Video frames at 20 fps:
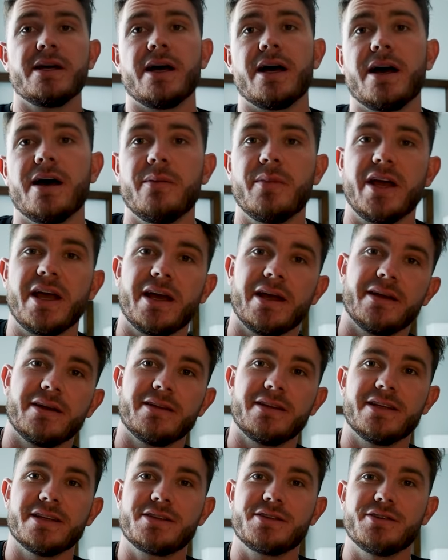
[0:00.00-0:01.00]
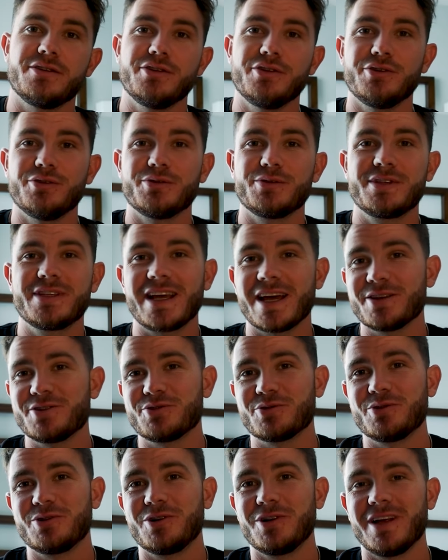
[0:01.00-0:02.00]
Um, and this new
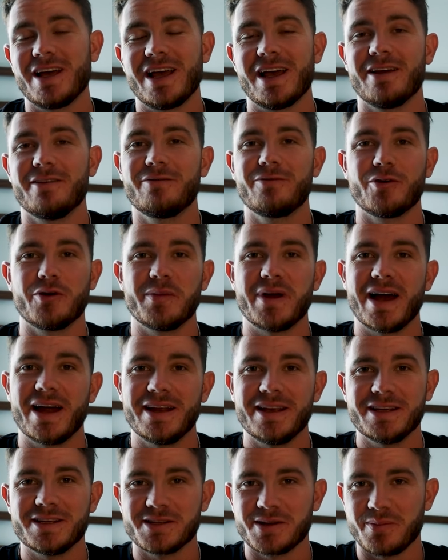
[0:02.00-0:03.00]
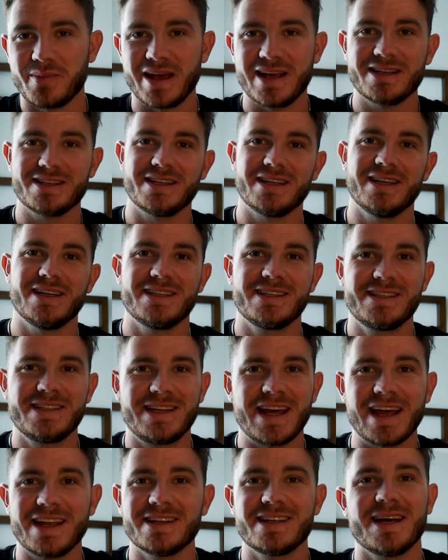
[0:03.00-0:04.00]
schedule and format is amazing. It's
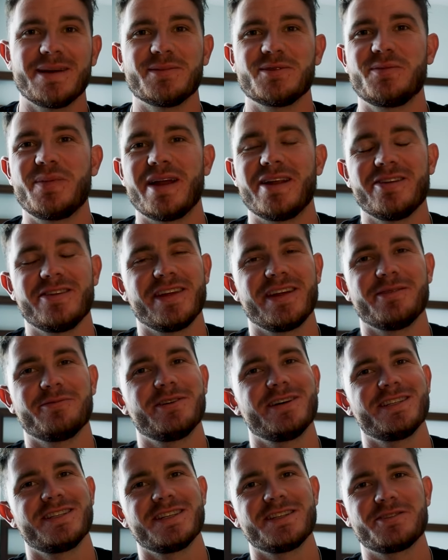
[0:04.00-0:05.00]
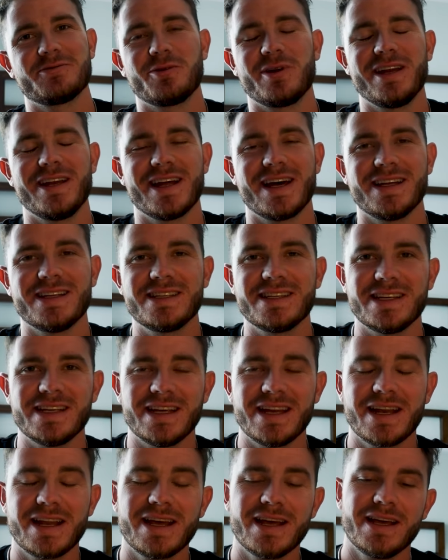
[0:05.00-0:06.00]
10 times better than it was in
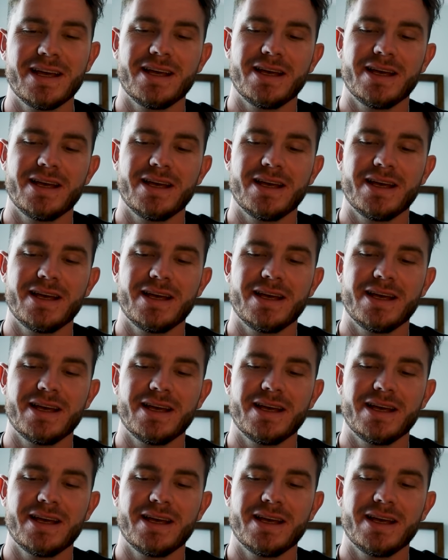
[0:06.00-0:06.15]
2019.